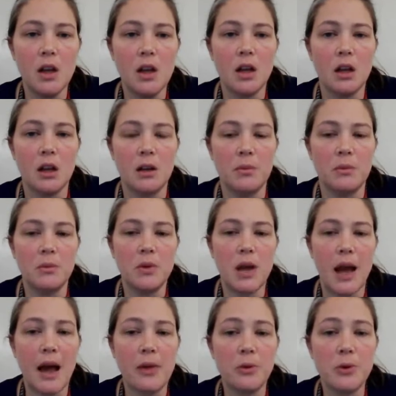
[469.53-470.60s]

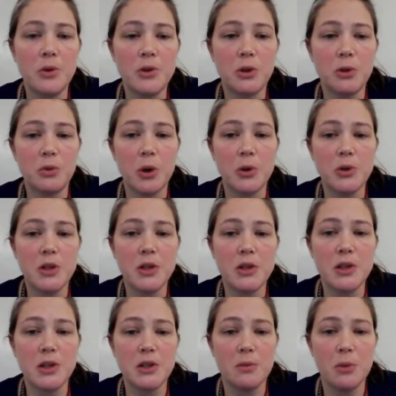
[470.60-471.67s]
Atherosclerosis
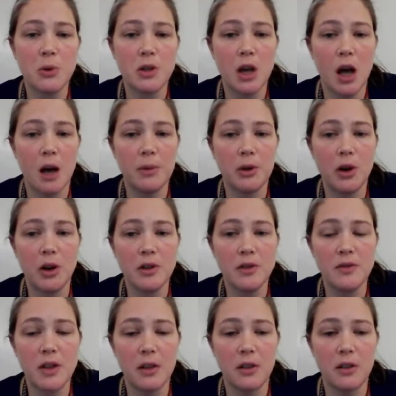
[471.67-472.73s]
is the most common cause of
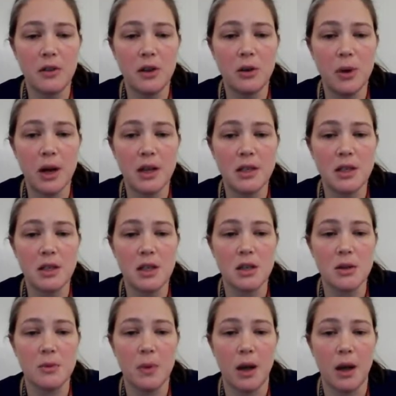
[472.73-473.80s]
death in the U.S. This
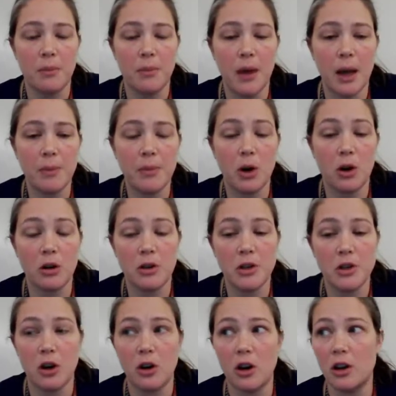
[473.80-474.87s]
is happy arteries
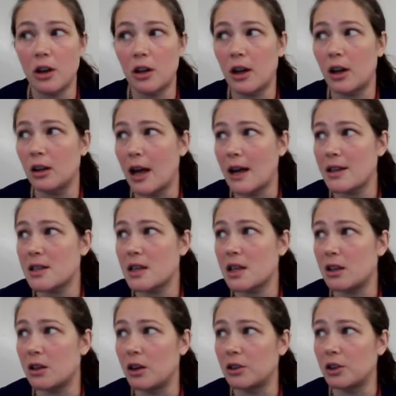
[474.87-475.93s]
are elastic
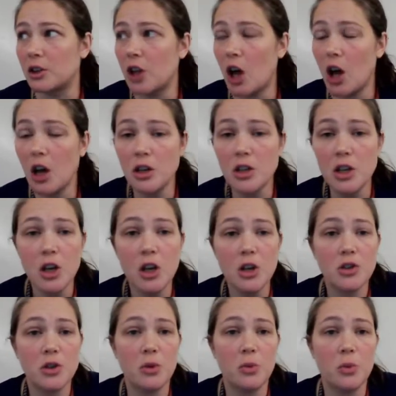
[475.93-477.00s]
and unclogged.
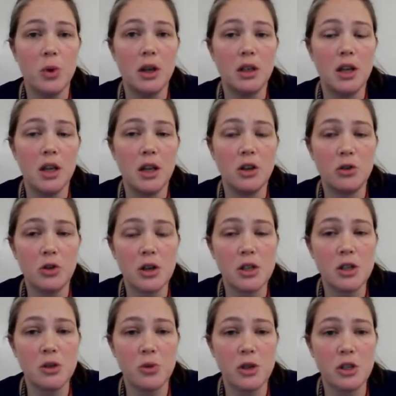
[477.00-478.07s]
So what
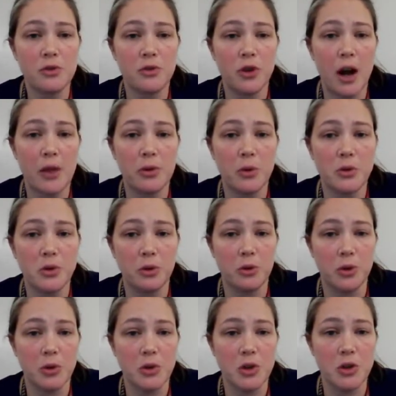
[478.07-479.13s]
increases risk for
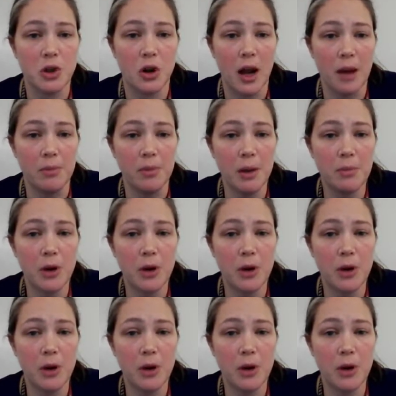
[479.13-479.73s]
atherosclerosis are high blood